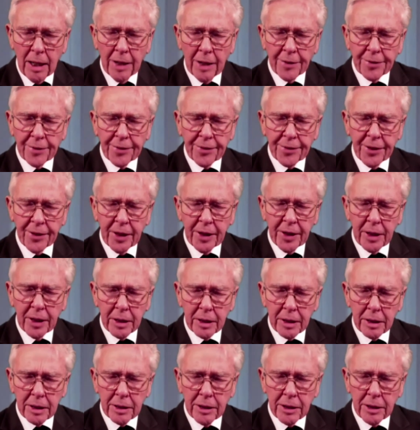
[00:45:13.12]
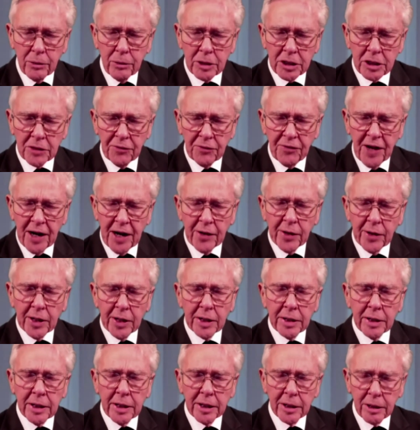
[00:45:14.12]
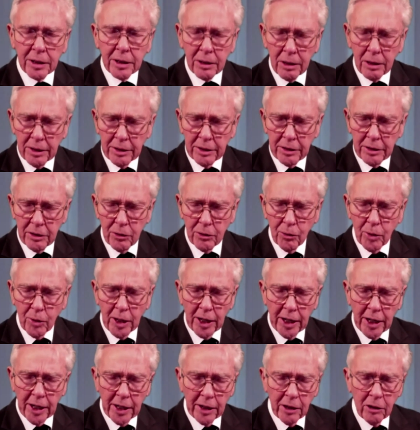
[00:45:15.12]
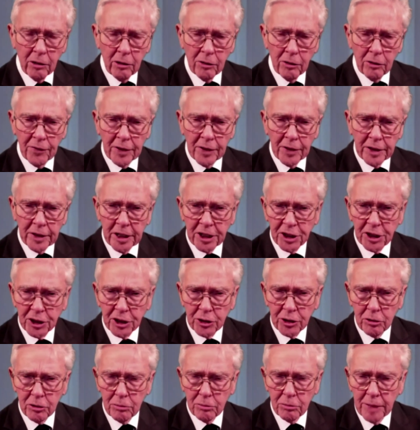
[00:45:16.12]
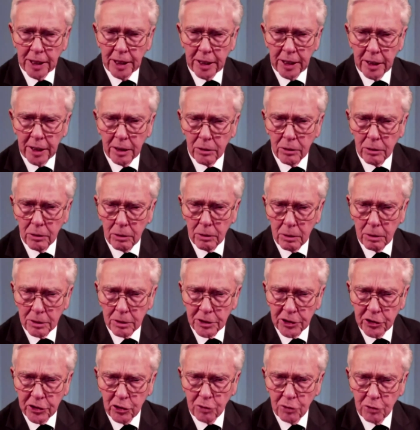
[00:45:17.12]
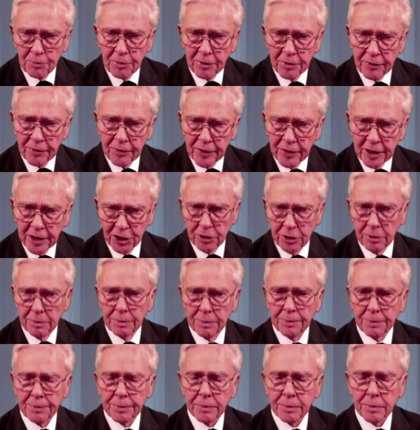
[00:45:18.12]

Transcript: I think there was very little in the way of additional medical supervision.